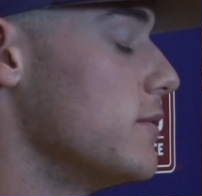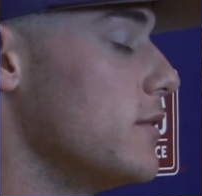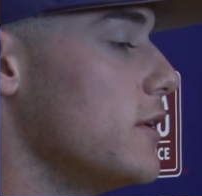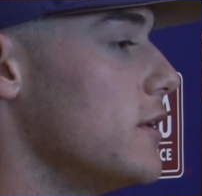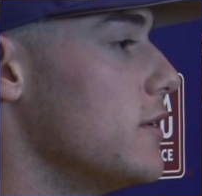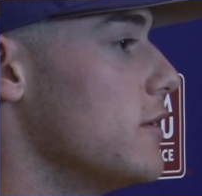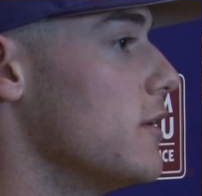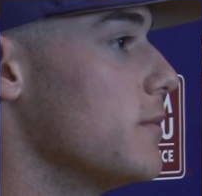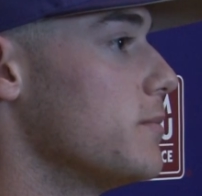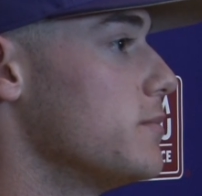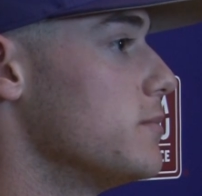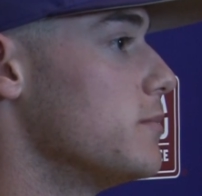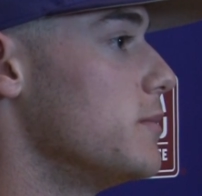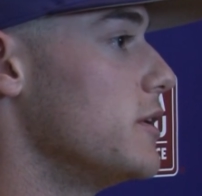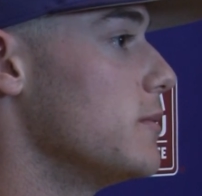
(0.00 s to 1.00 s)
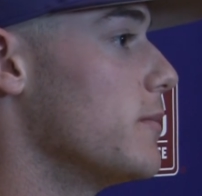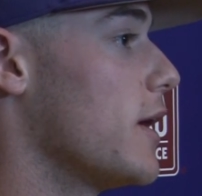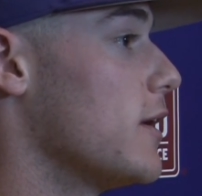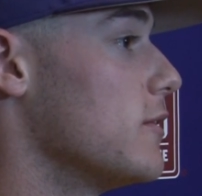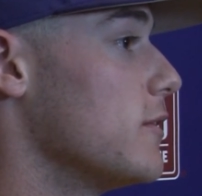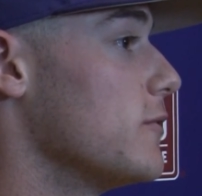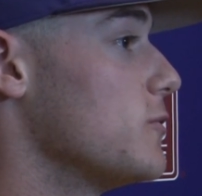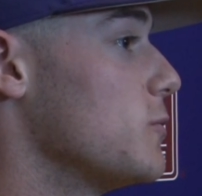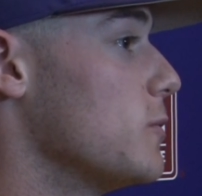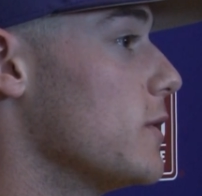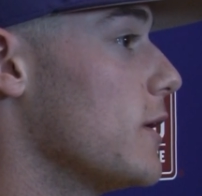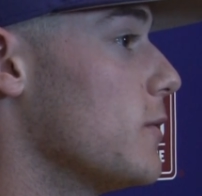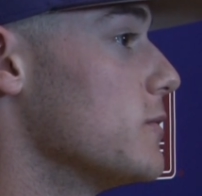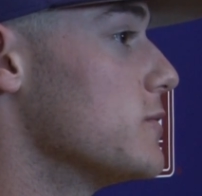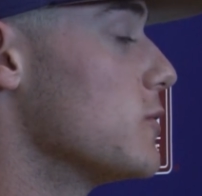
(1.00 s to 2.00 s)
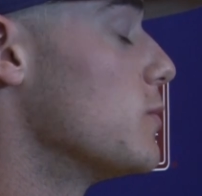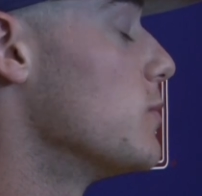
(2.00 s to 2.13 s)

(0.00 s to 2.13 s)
ended up being bad enough to where I was